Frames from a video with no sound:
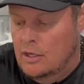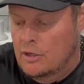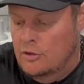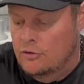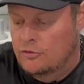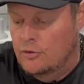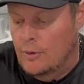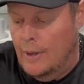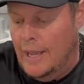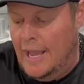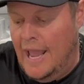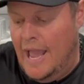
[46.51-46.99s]

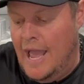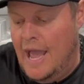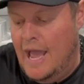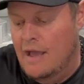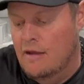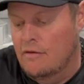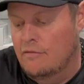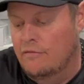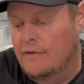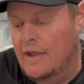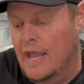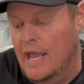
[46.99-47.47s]
So I
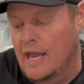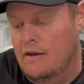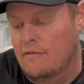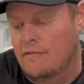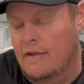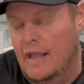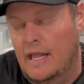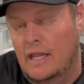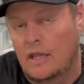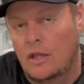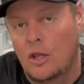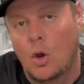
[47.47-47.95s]
have kind of
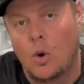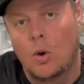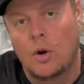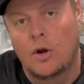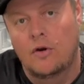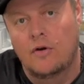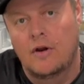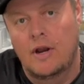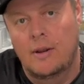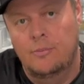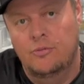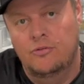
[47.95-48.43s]
a lower
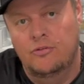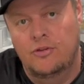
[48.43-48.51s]
grip